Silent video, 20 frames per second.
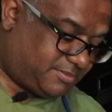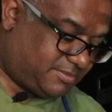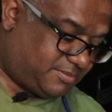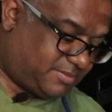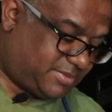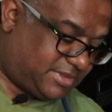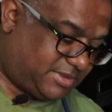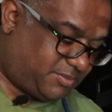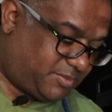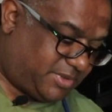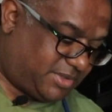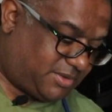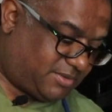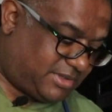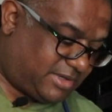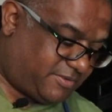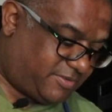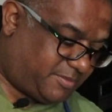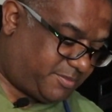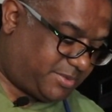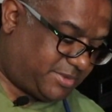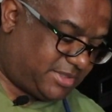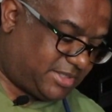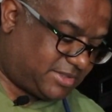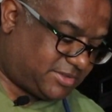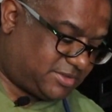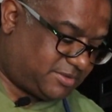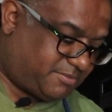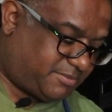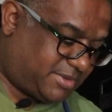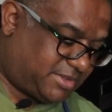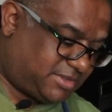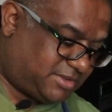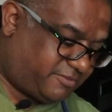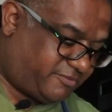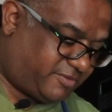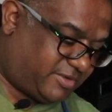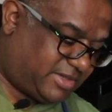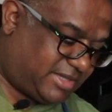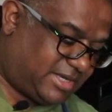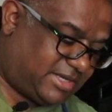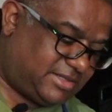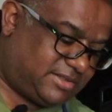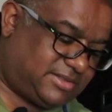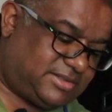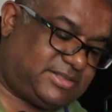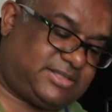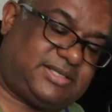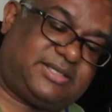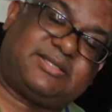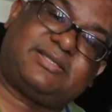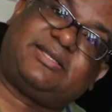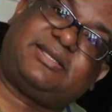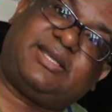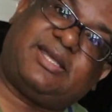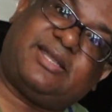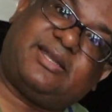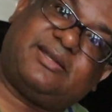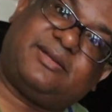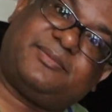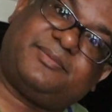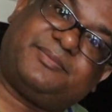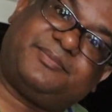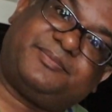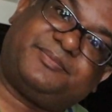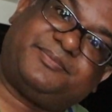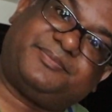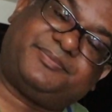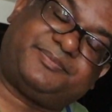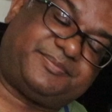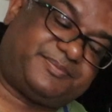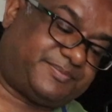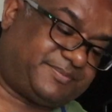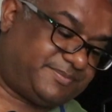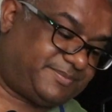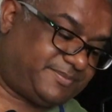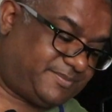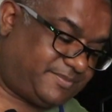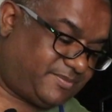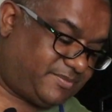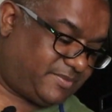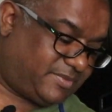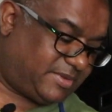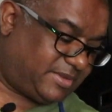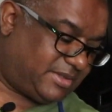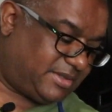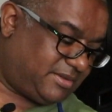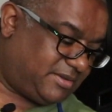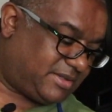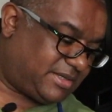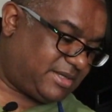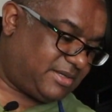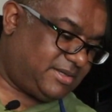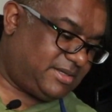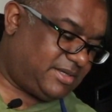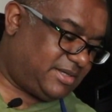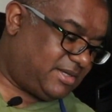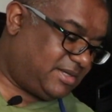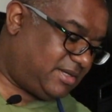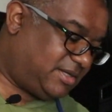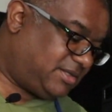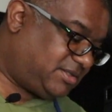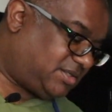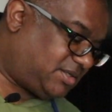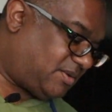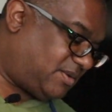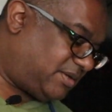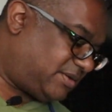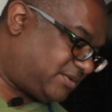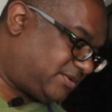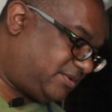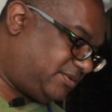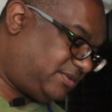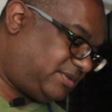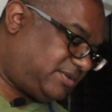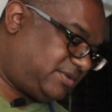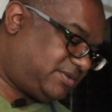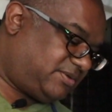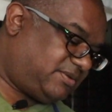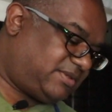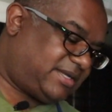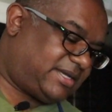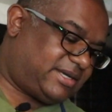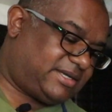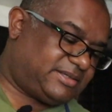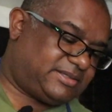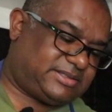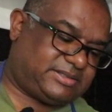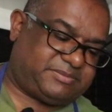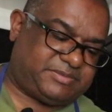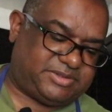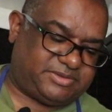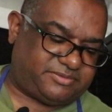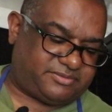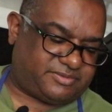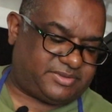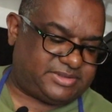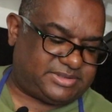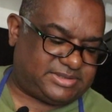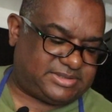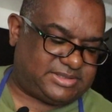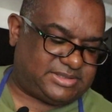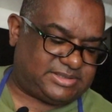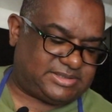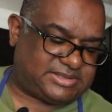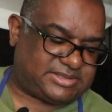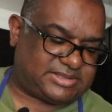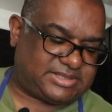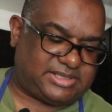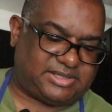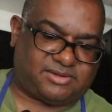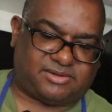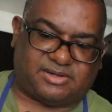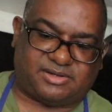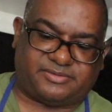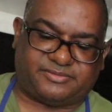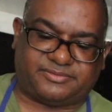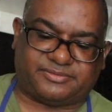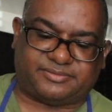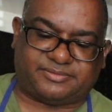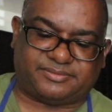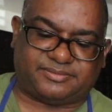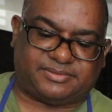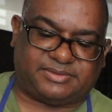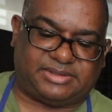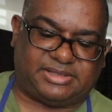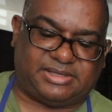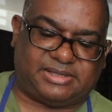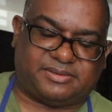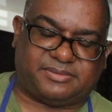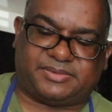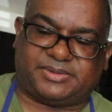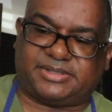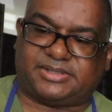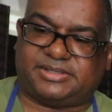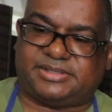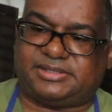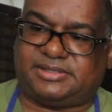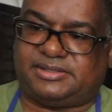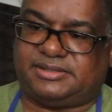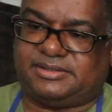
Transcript: but we don't have the production budget for that just yet. Okay, so I'll go do that. Let me rinse this skin off. Yeah, we're good.